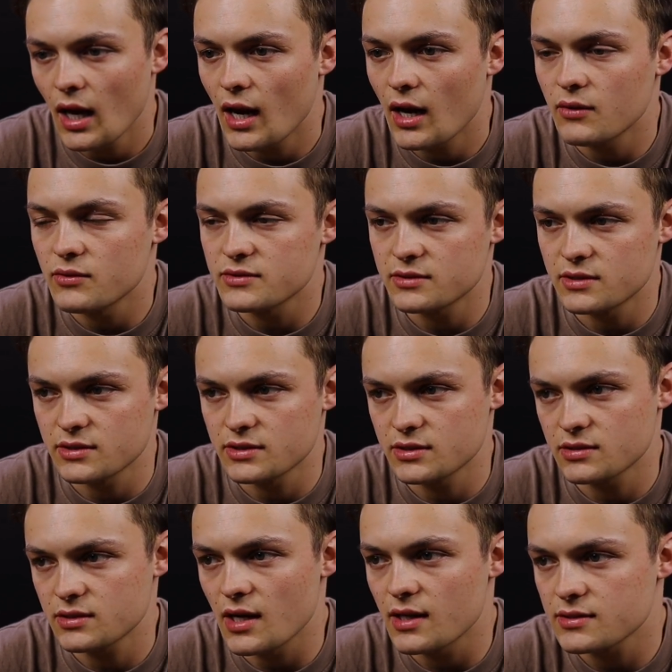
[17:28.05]
I was
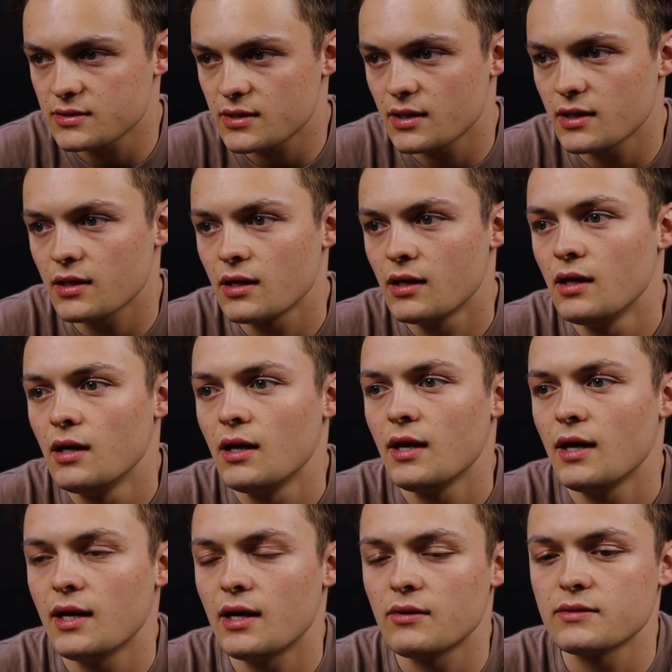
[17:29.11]
disgusting.
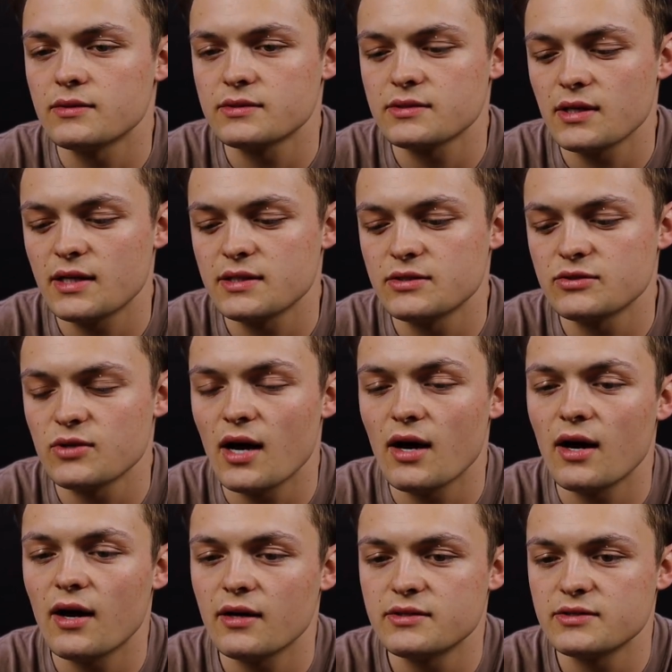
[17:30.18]
And I
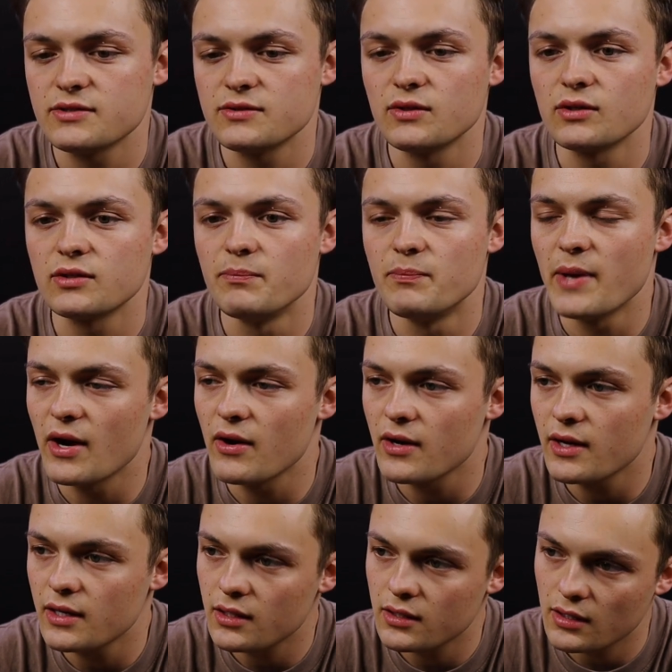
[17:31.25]
just looked
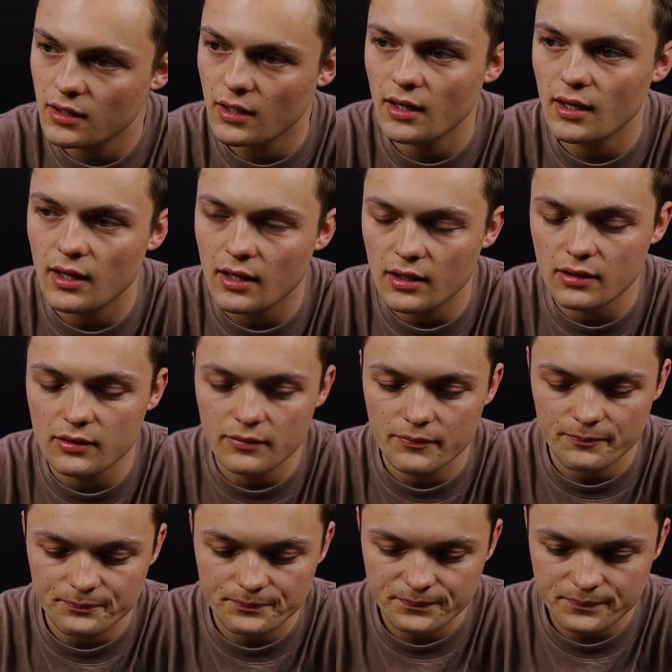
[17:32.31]
buried.
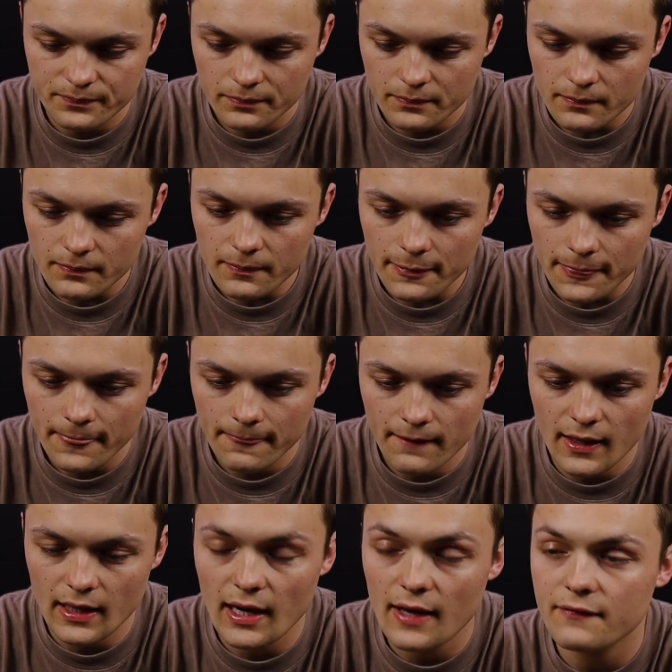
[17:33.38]
And
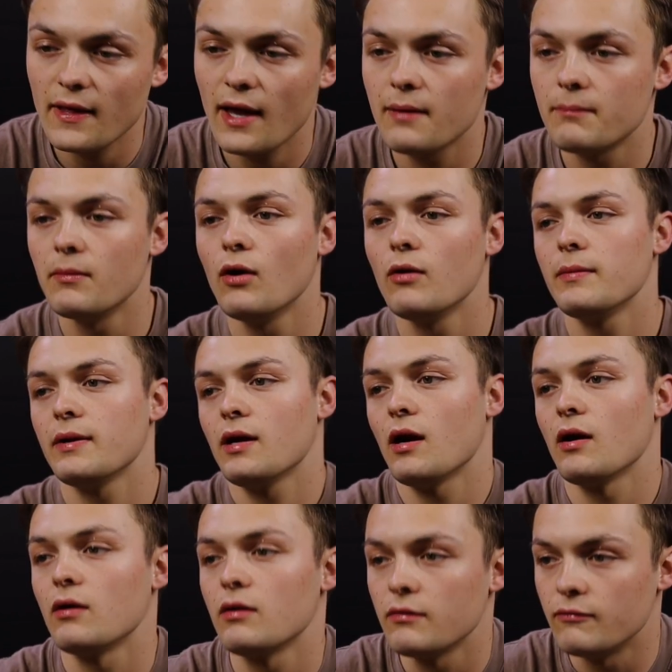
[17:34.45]
at that moment,
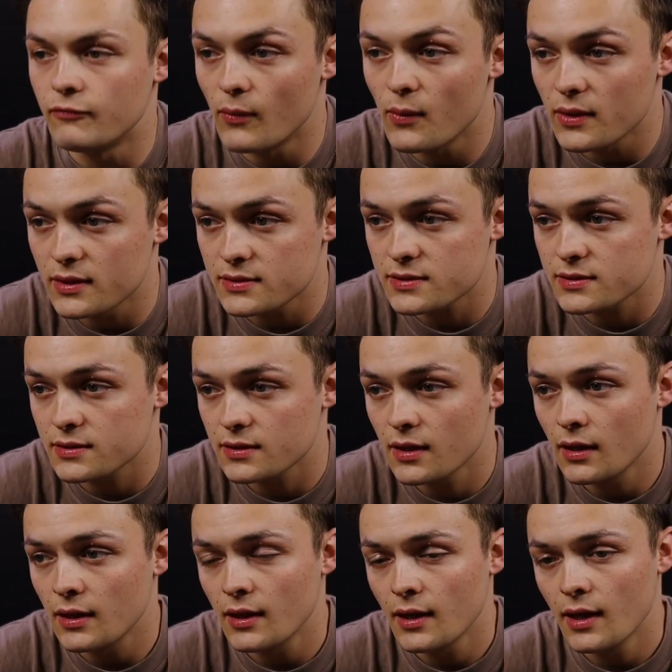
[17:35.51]
I heard a voice,
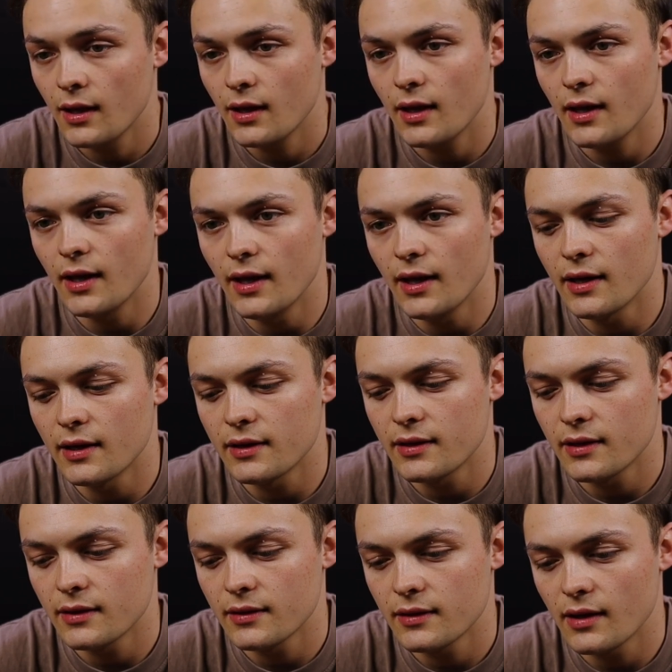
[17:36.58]

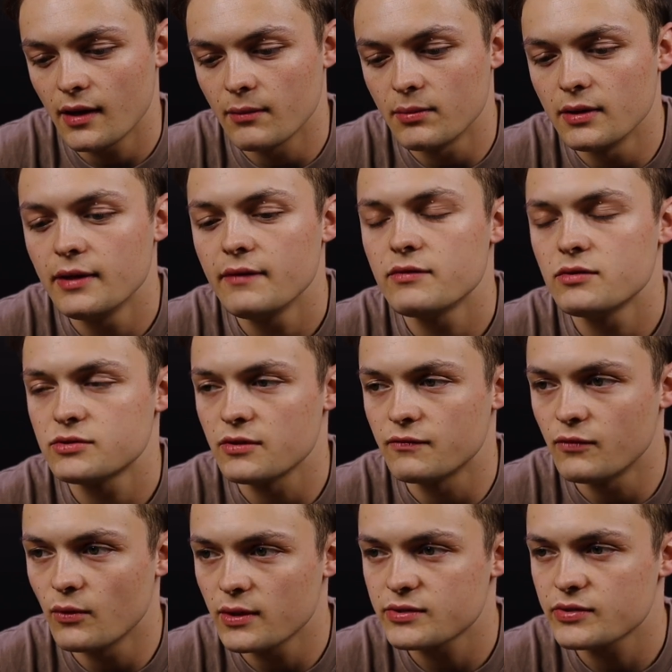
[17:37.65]
and I believe he was the
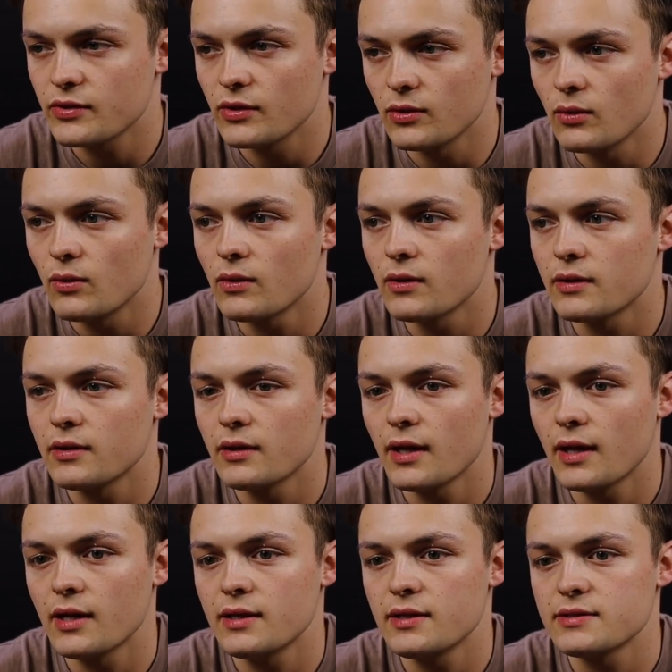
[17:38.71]
voice of the Lord,
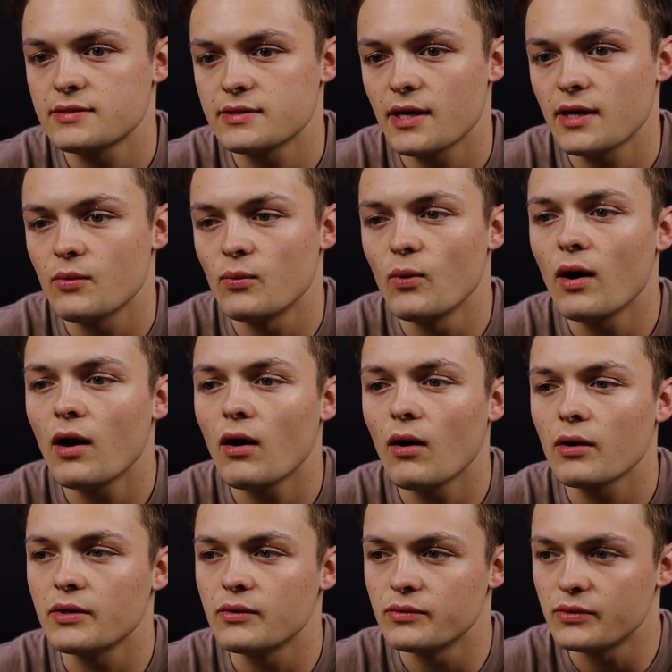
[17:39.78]
and he said, "What
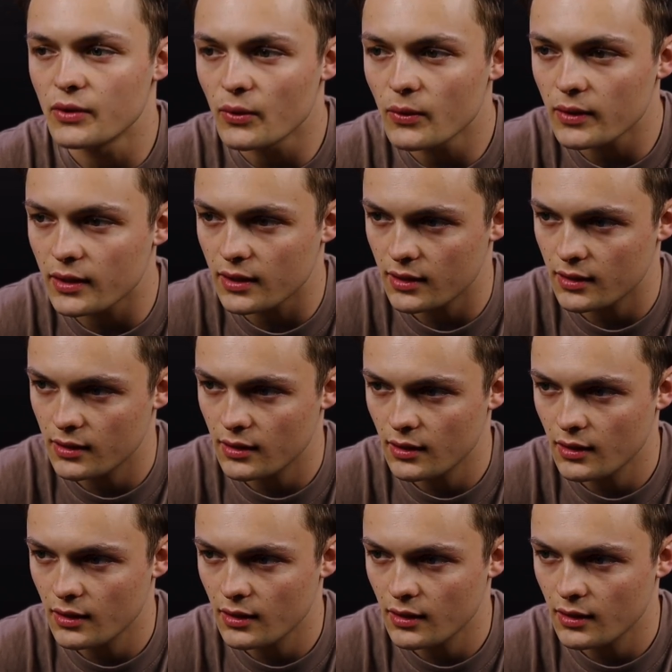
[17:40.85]
are you doing?"